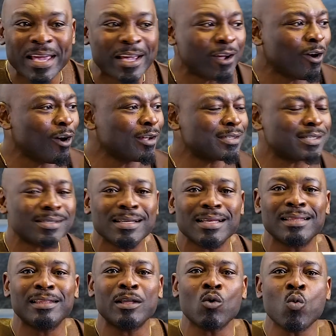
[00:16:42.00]
Because
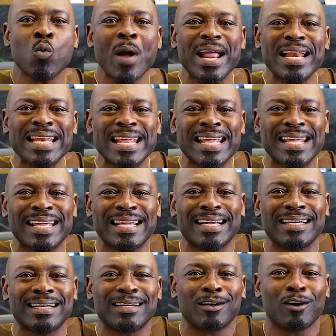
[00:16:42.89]
the
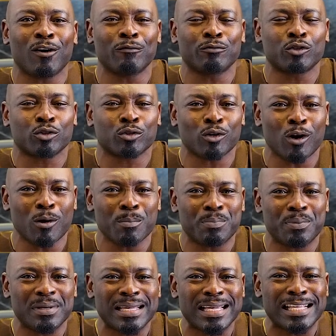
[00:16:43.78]
winning of
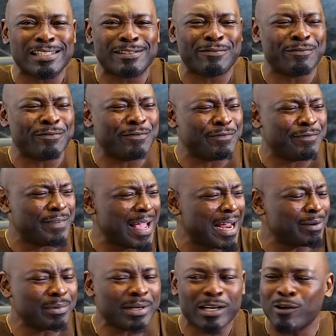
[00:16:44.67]
Trump is
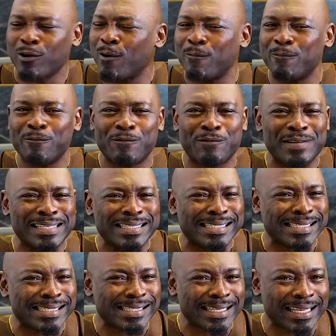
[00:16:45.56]
very
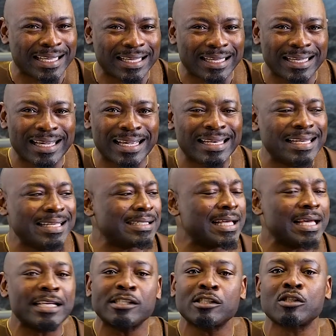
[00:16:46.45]
convincing. It
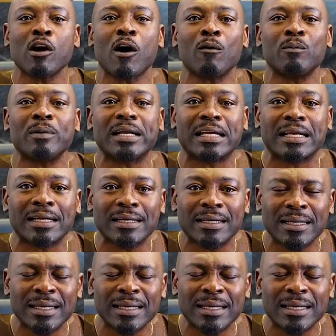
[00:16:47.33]
is historic.